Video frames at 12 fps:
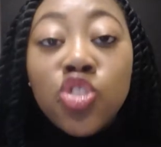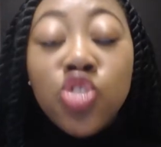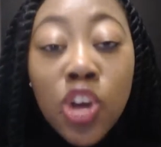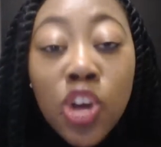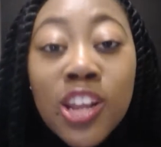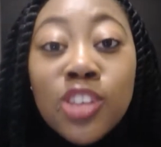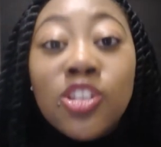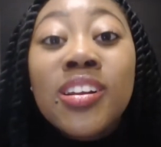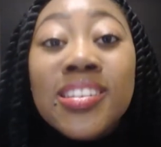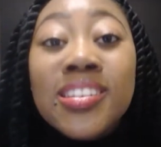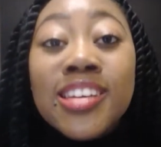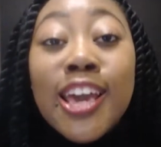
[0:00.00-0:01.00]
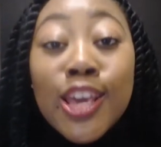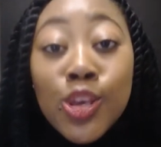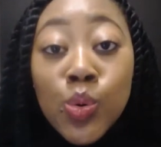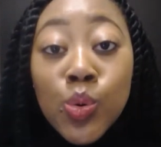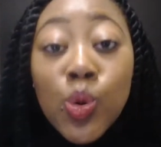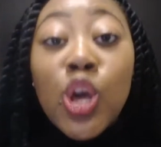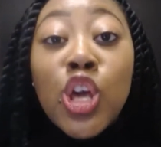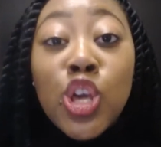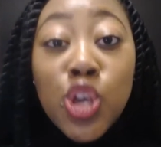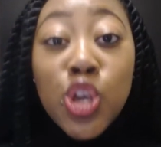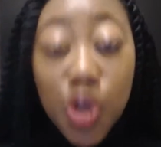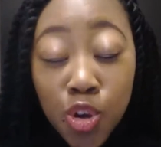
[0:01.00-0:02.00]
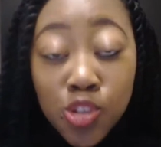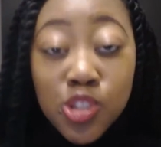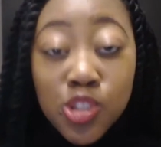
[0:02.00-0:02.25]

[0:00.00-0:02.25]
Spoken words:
journey is gonna take you years,